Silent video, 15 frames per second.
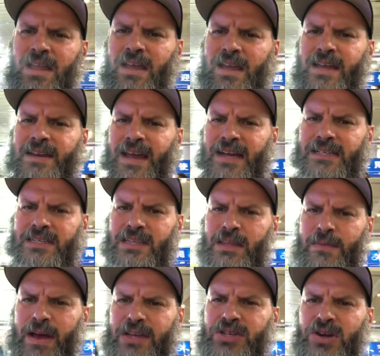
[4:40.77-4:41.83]
it connects to the
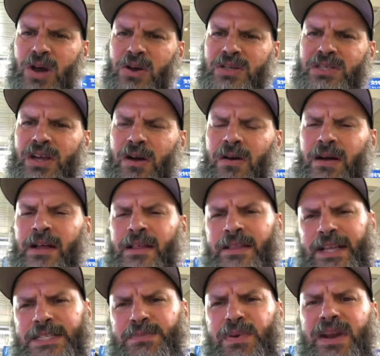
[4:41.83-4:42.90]
metro. So
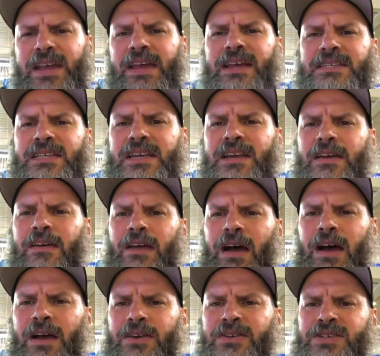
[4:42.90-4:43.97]
that's pretty easy.
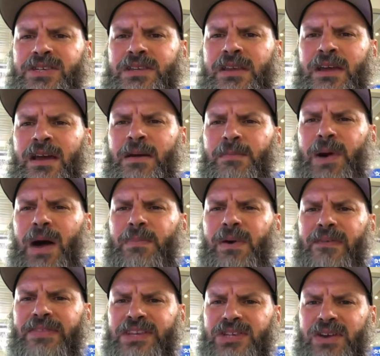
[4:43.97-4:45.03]
You just pop
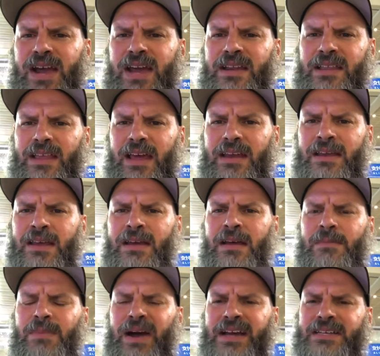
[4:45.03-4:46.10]
off the train and then
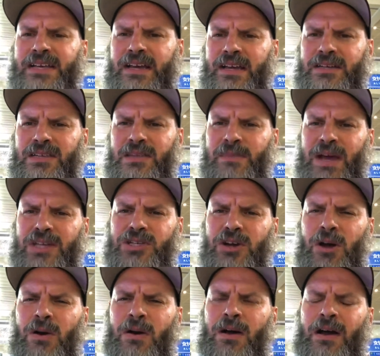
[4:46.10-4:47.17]
buy a ticket to the
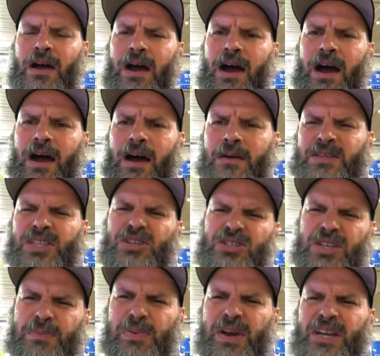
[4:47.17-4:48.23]
metro. It's
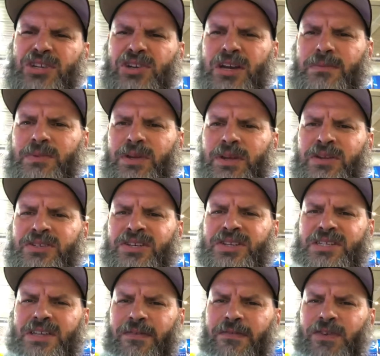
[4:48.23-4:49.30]
usually pretty cheap, usually
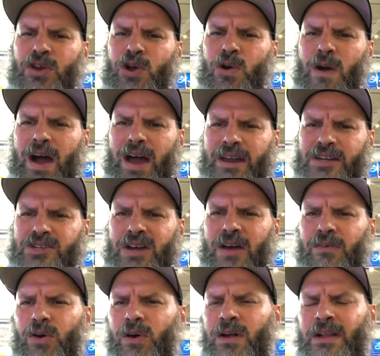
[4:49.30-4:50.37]
just a few kuai to
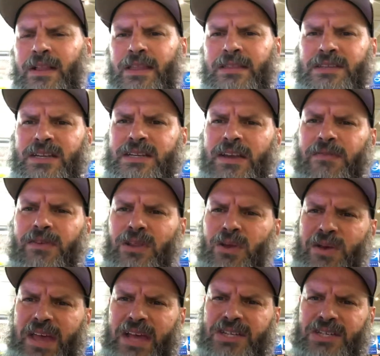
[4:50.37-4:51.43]
travel to different
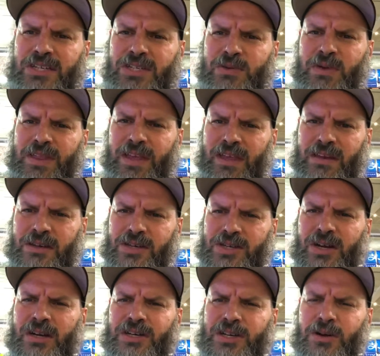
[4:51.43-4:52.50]
locations within
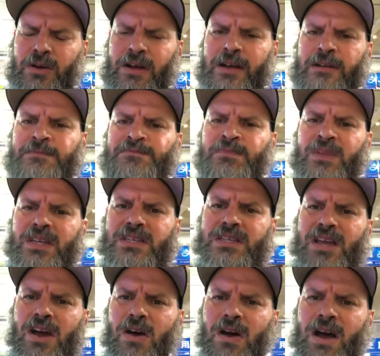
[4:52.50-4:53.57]
Chengdu.
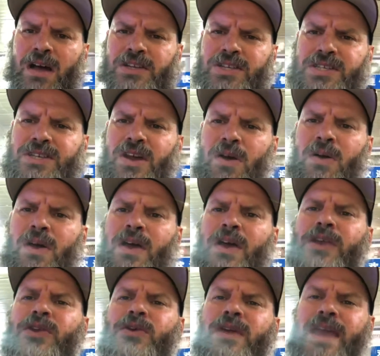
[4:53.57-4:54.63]
So just know
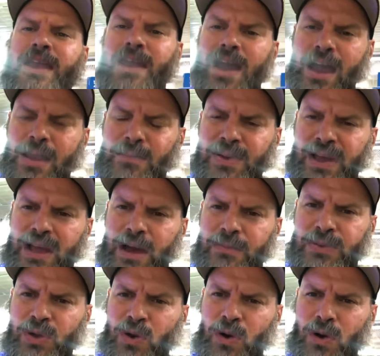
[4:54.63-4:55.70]
you cannot pick
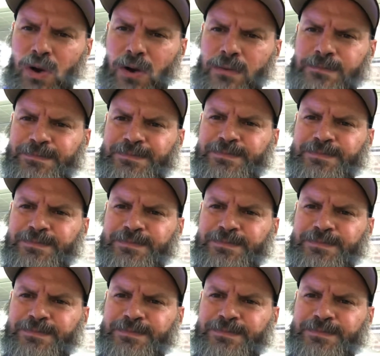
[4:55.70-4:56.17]
up your